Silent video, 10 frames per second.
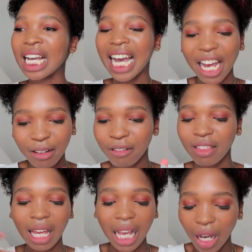kind of
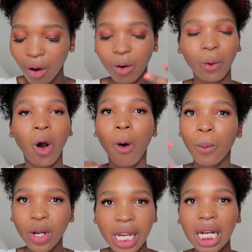thing, or
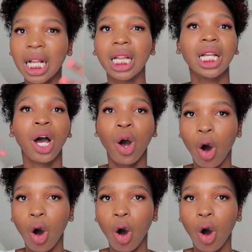hormonal,